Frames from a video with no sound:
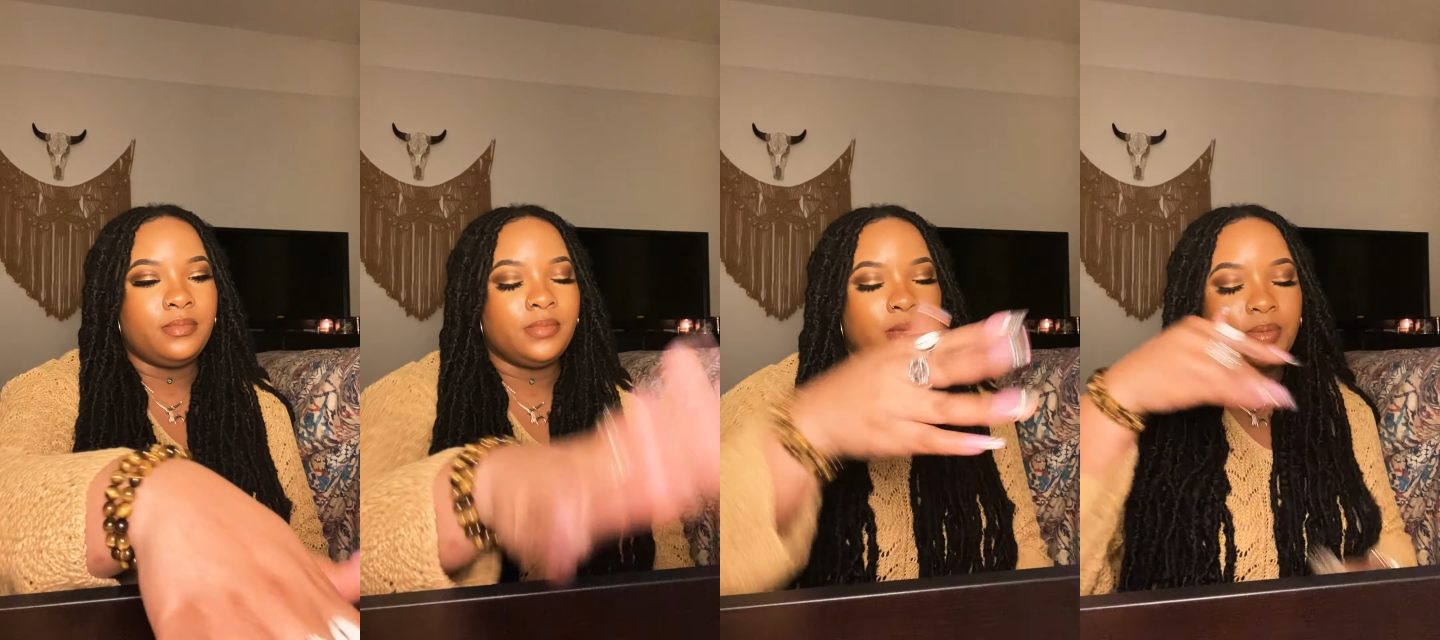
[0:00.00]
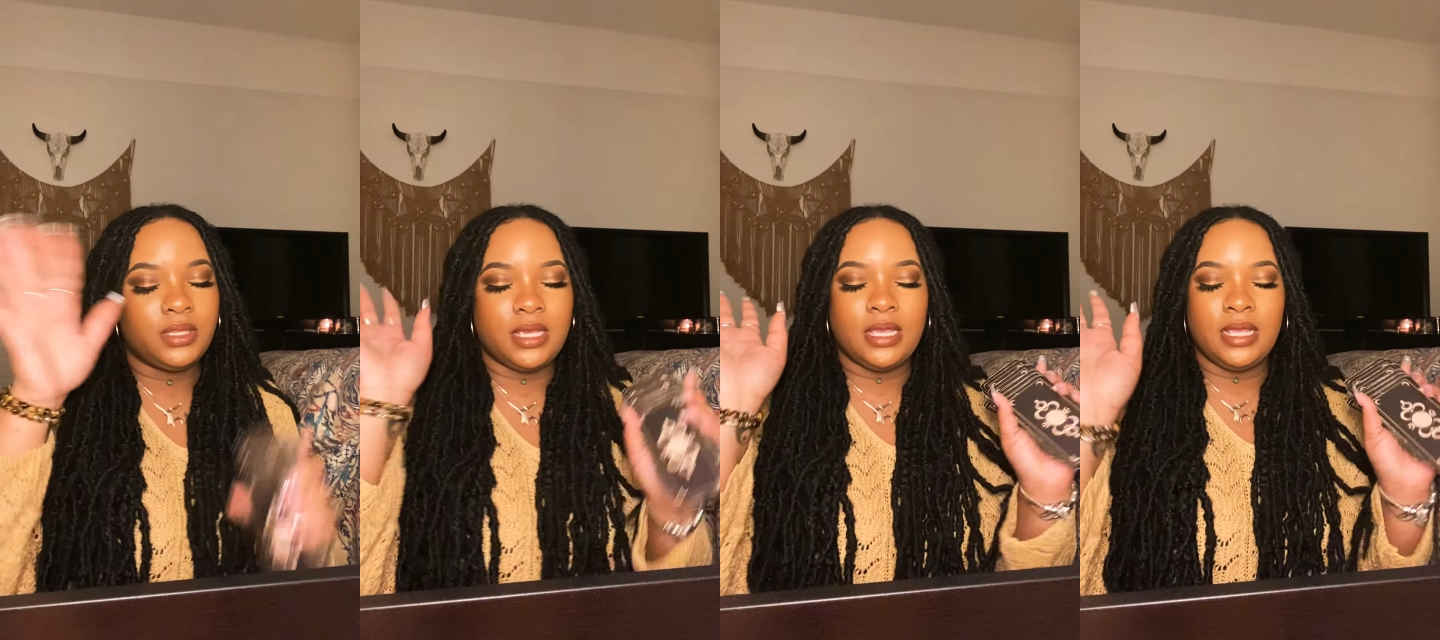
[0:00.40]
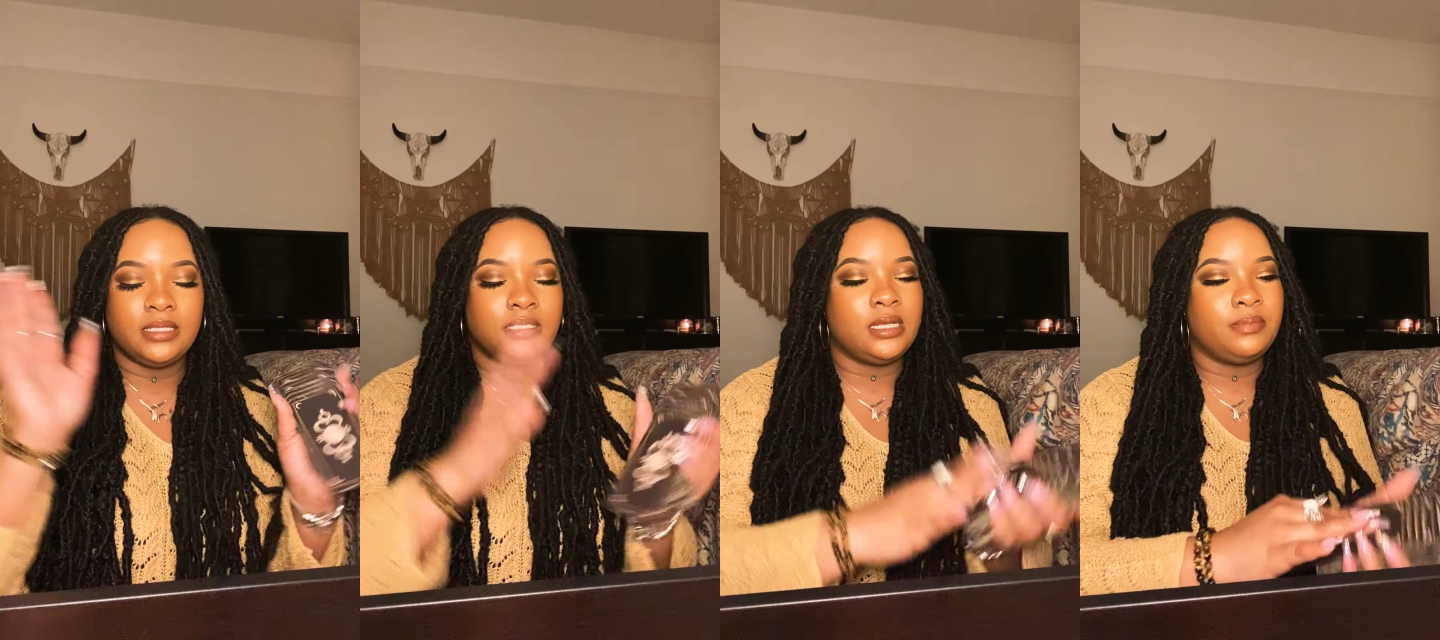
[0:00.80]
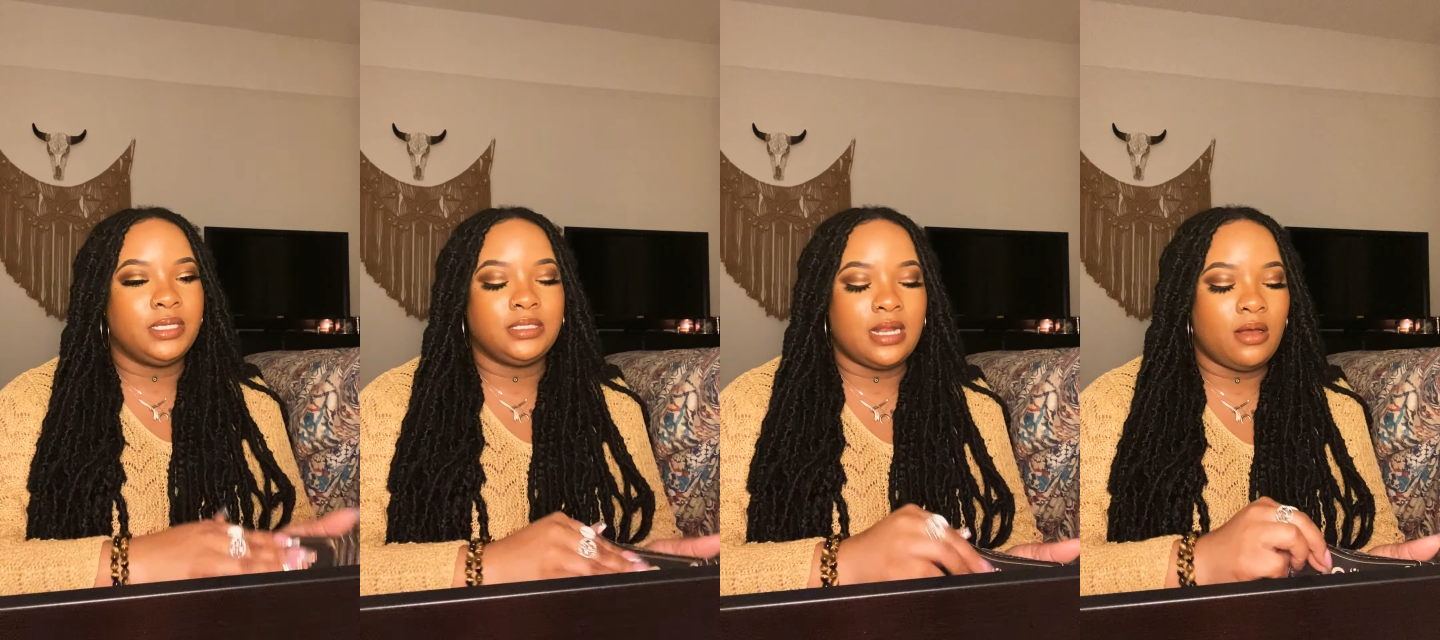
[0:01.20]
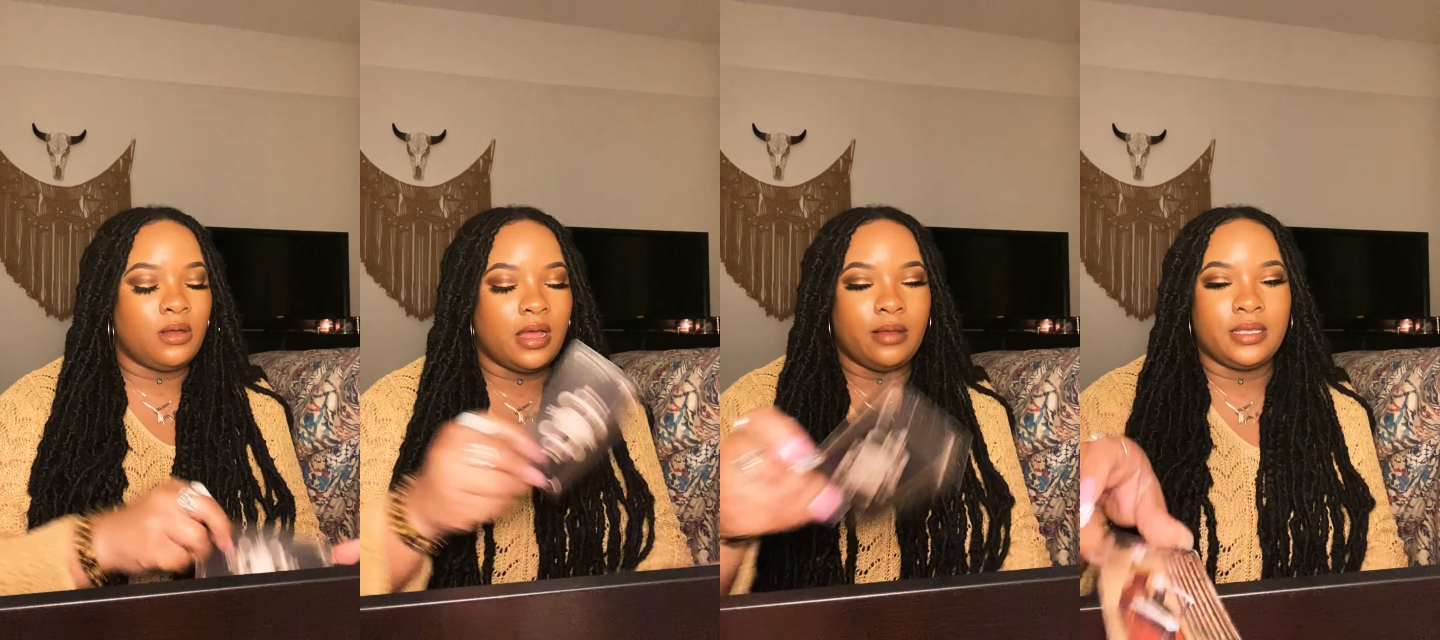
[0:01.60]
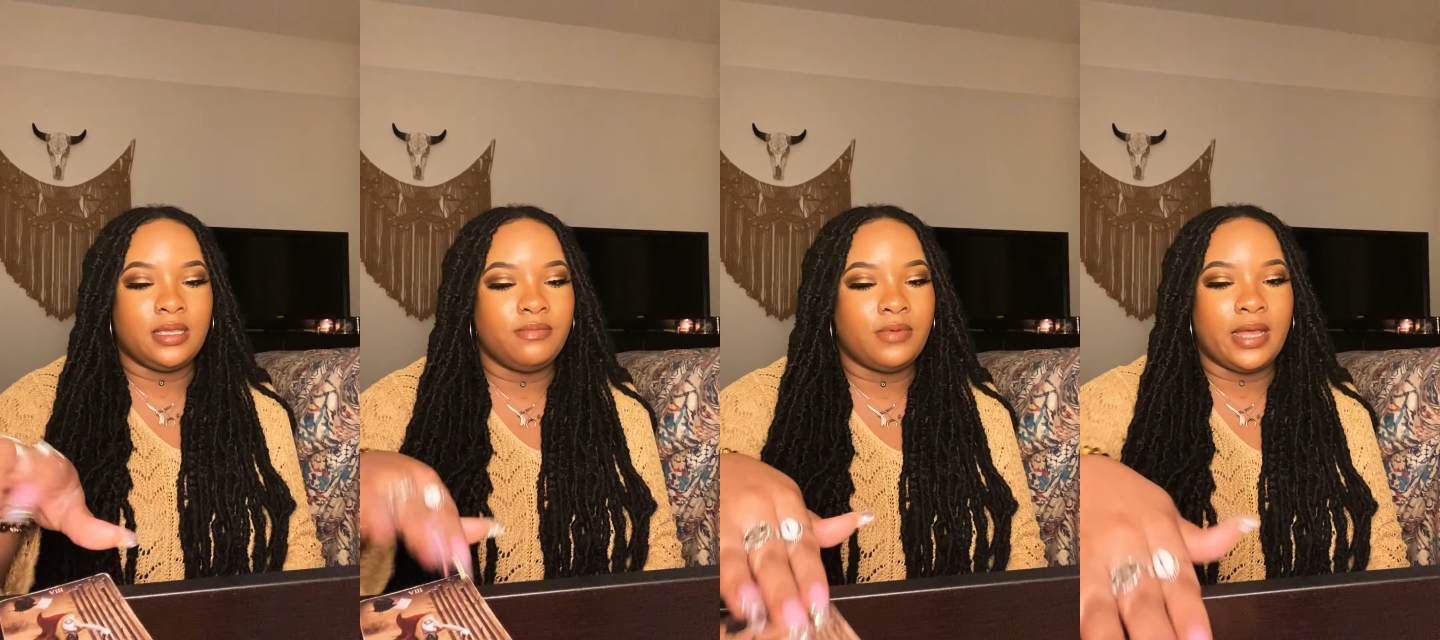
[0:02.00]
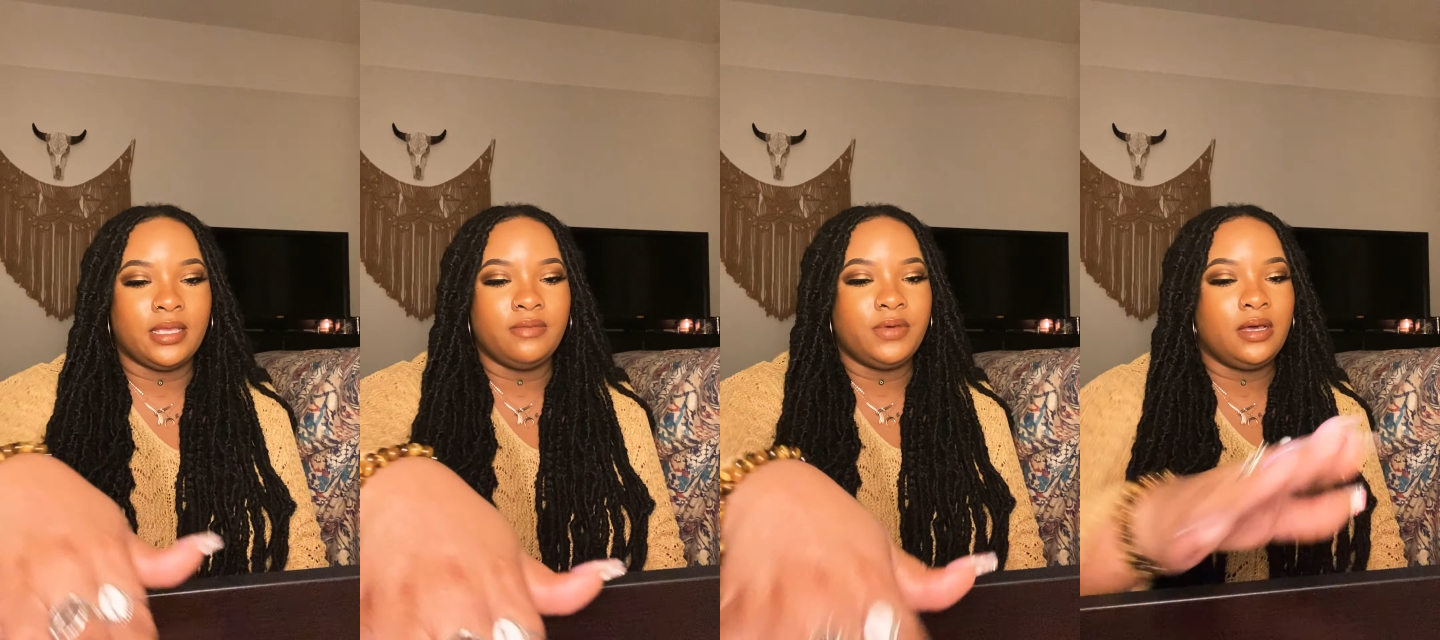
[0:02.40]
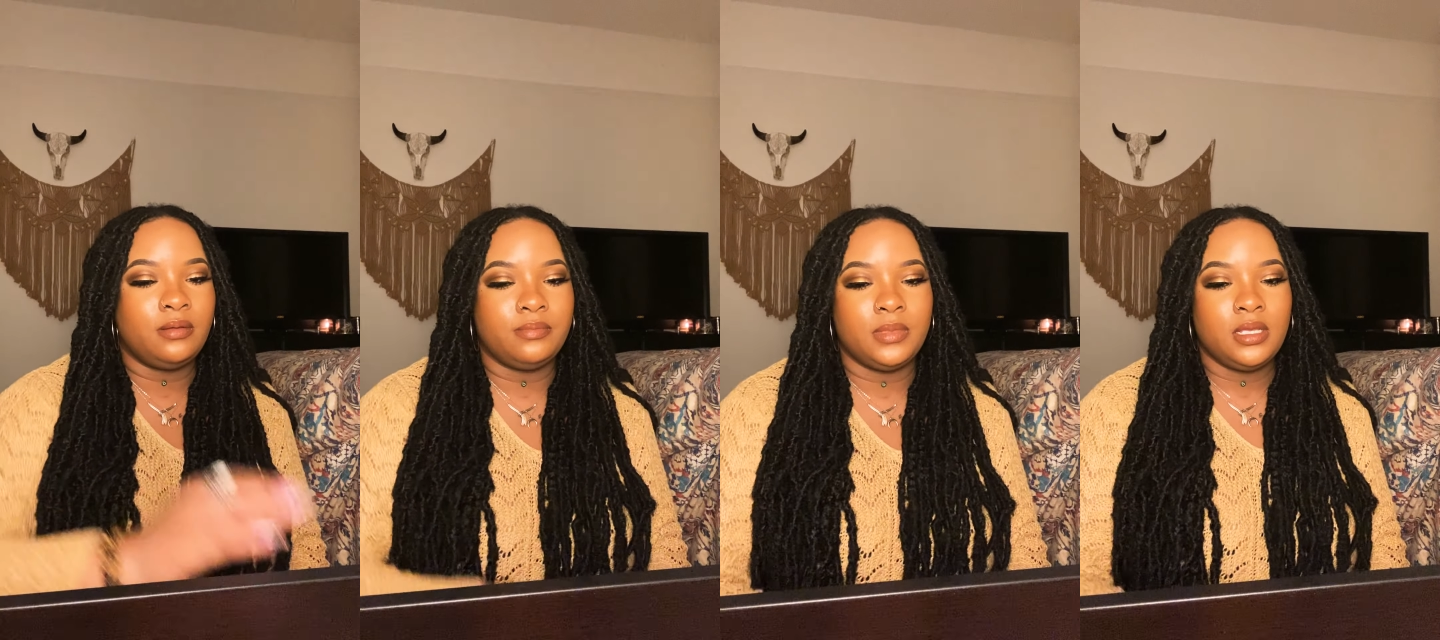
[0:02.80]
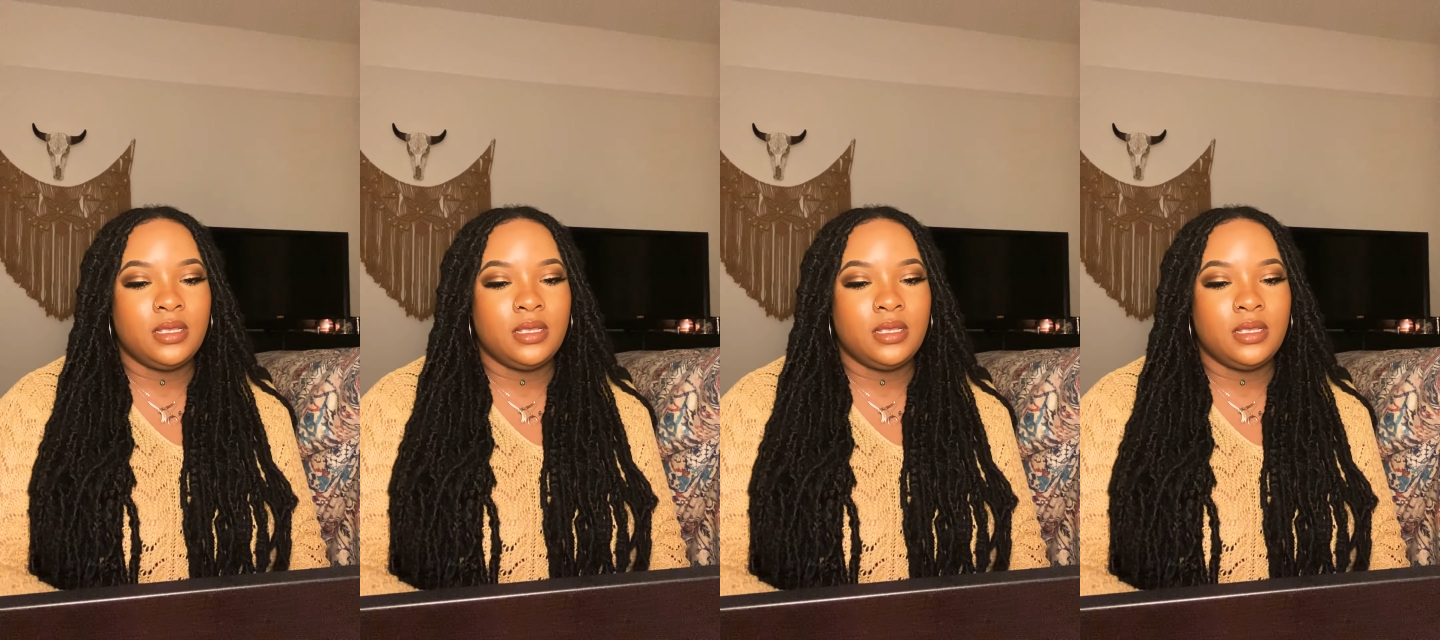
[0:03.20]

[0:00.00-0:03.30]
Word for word: They put their hands up. They said, I, I give, I give up.